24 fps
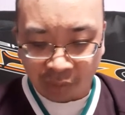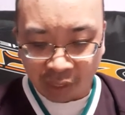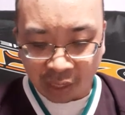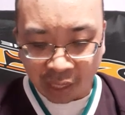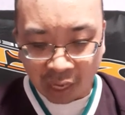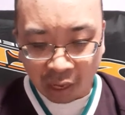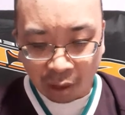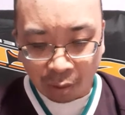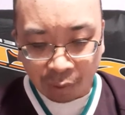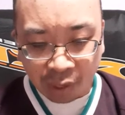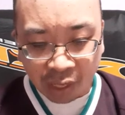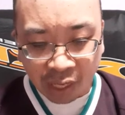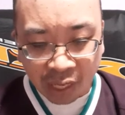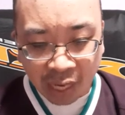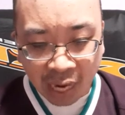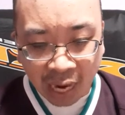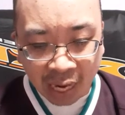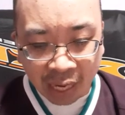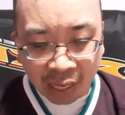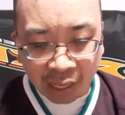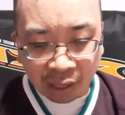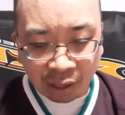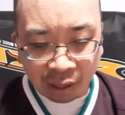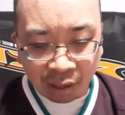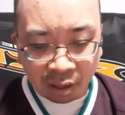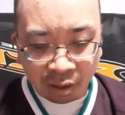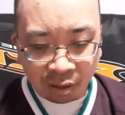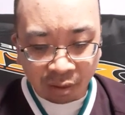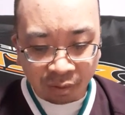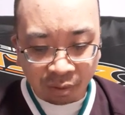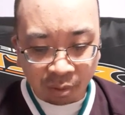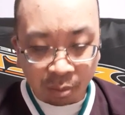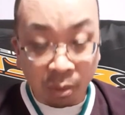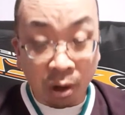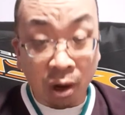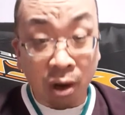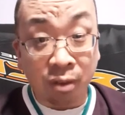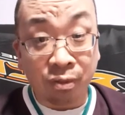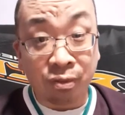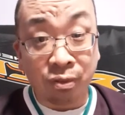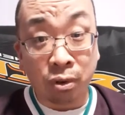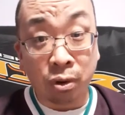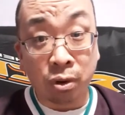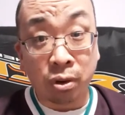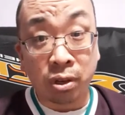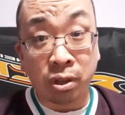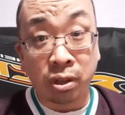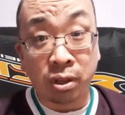Terry Yake from
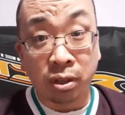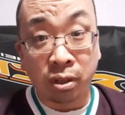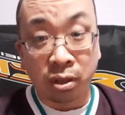Hartford,